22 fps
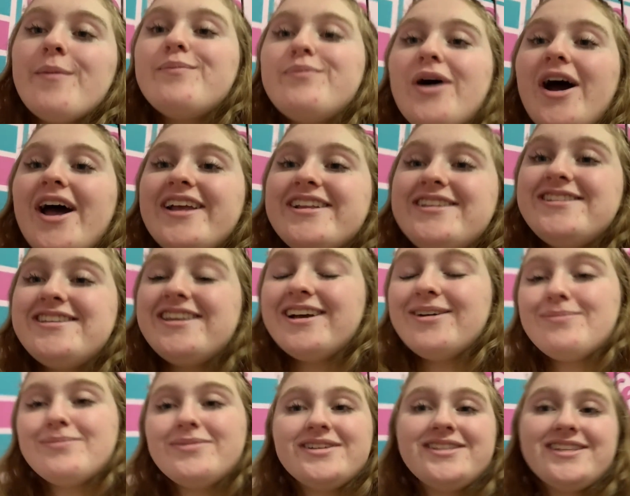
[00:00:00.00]
But
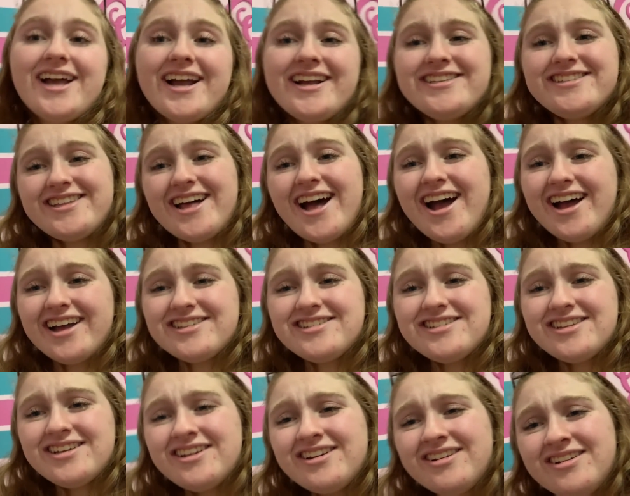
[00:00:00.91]
besides
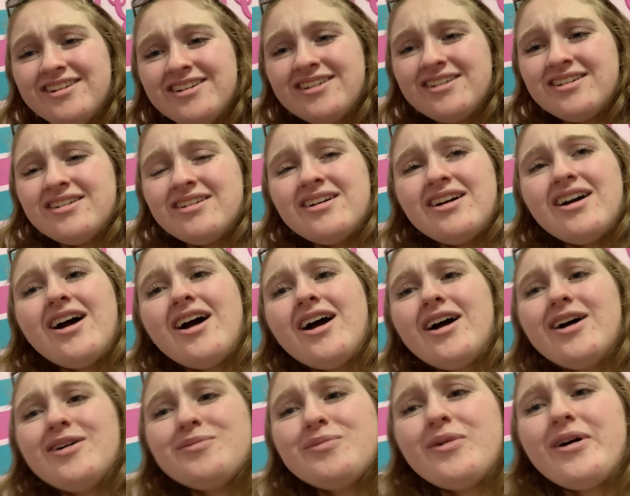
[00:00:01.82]
that,
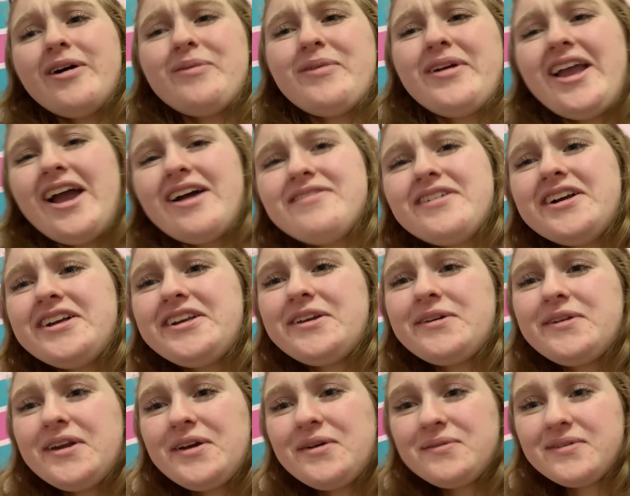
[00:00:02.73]
we have our
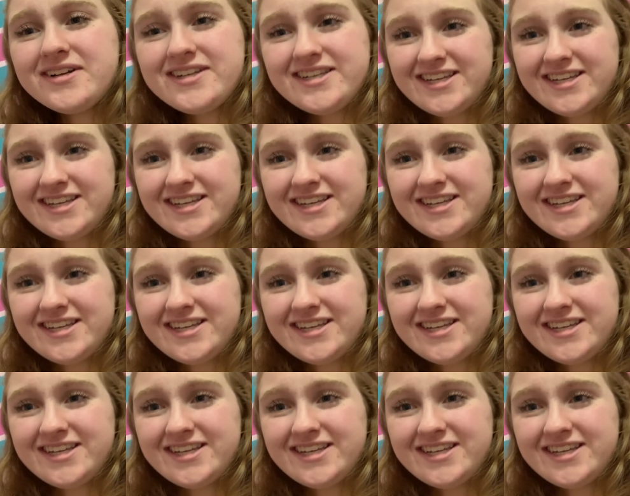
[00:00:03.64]
Unit 1